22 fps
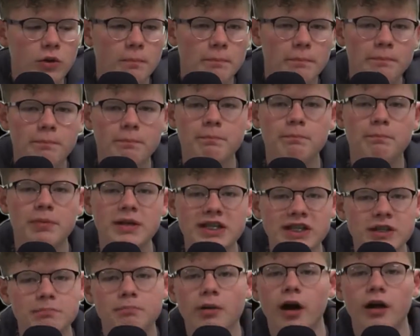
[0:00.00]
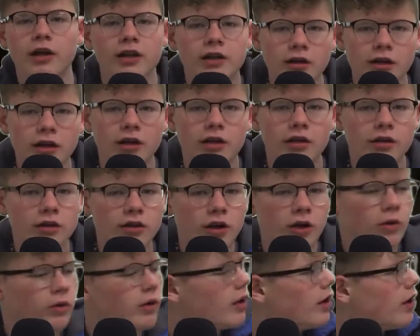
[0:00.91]
you a busy buddy,
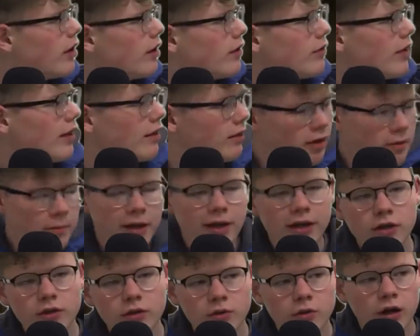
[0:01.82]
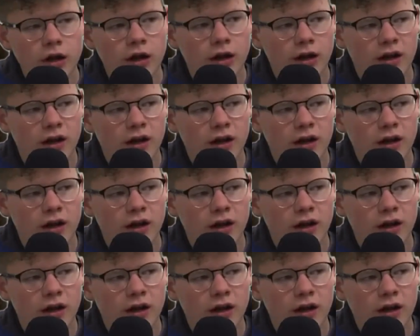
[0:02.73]
They make you,